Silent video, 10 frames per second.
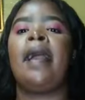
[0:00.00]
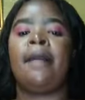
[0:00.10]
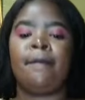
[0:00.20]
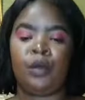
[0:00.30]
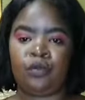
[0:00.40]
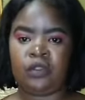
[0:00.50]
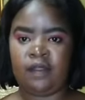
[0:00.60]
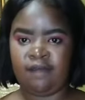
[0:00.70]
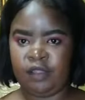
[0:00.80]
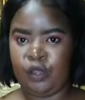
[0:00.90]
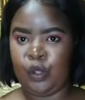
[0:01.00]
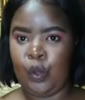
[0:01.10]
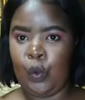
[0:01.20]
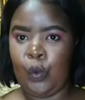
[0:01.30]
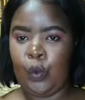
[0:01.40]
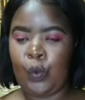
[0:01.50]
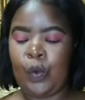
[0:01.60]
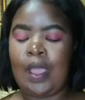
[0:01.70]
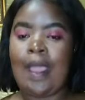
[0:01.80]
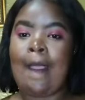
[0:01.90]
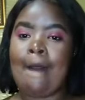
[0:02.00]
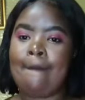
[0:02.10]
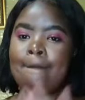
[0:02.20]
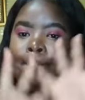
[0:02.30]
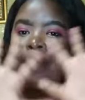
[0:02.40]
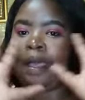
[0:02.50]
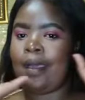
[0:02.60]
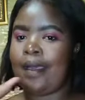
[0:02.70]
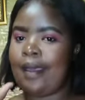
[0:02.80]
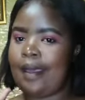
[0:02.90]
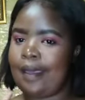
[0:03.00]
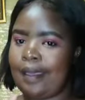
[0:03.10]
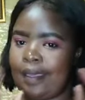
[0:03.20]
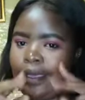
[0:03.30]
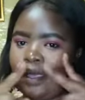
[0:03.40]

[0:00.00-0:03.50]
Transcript: I post a video. Bye.